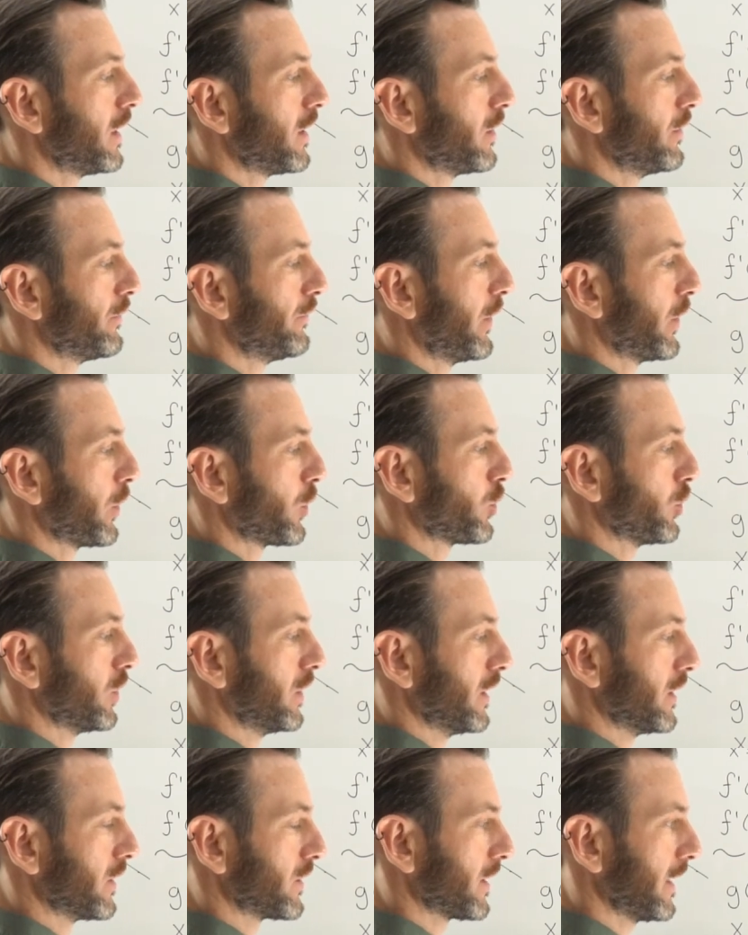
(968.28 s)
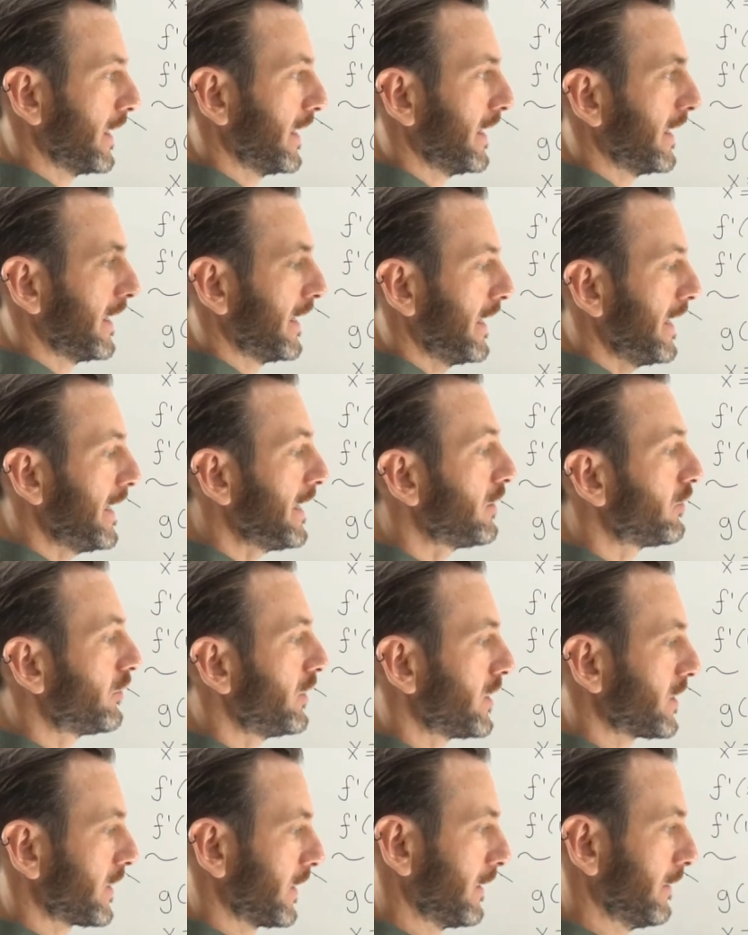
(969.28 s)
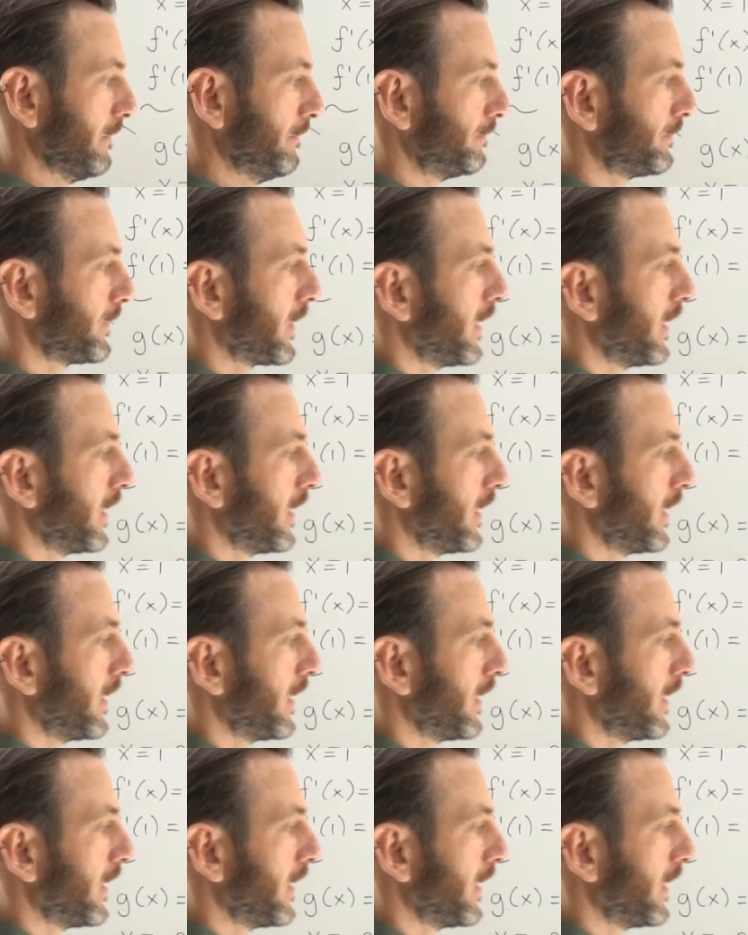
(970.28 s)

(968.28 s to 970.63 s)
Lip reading: the function is increasing.